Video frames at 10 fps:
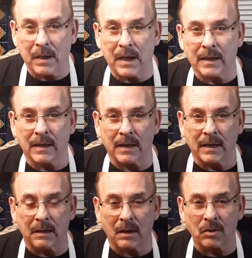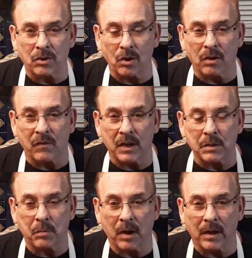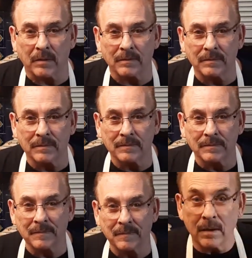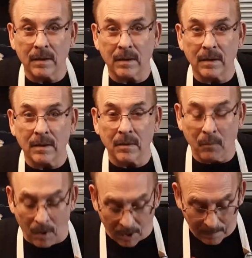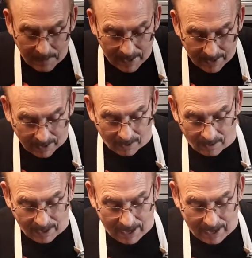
back and I'll show you the finished product. Welcome back. Our